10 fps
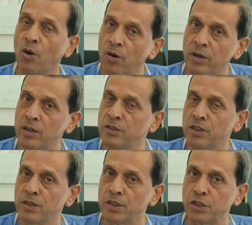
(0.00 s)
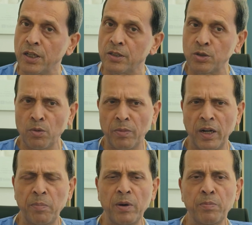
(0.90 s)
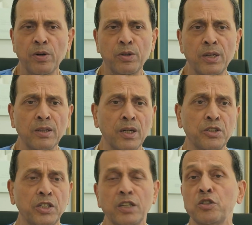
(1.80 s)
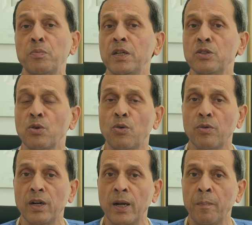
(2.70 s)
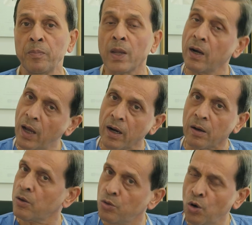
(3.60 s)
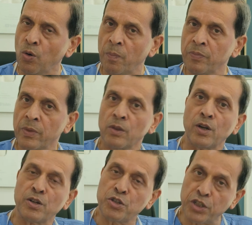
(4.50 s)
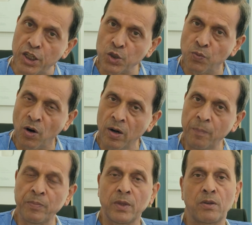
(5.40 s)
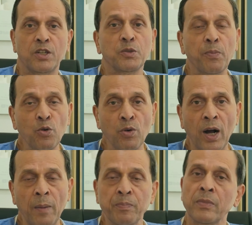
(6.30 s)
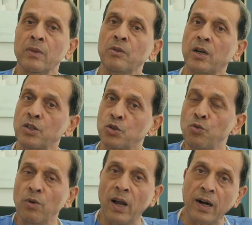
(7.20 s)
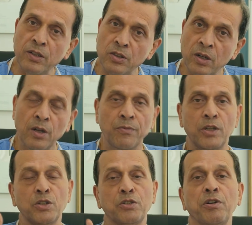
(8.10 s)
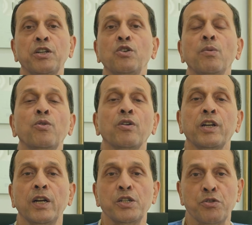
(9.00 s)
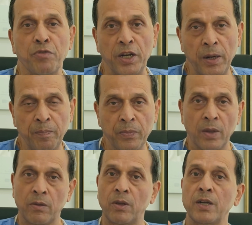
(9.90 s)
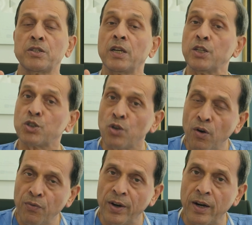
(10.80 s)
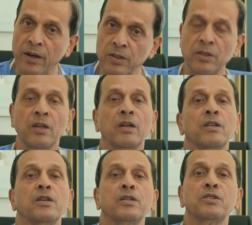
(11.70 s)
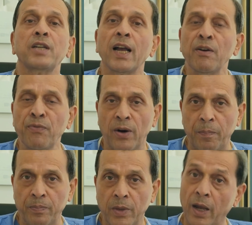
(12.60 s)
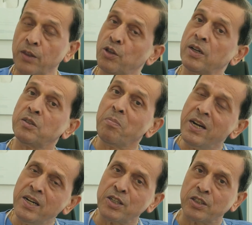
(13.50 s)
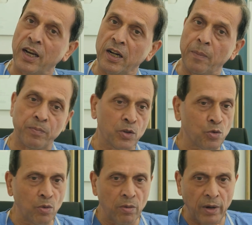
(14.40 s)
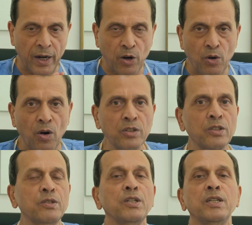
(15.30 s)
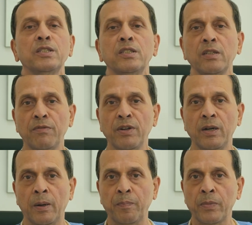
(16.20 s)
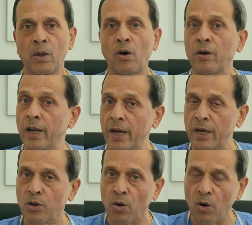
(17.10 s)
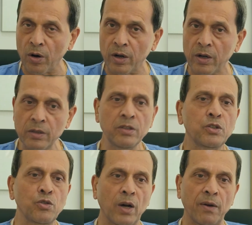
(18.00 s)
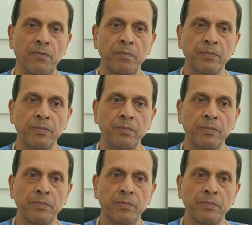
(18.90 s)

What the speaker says: organs in the chest. So many people think that chest means only lung. No, there is chest wall, there's pleura, there are two lungs, there's a tracheobronchial tree, there's esophagus, there is diaphragm, and there is mediastinum. So across these 7 or 8 organs, you have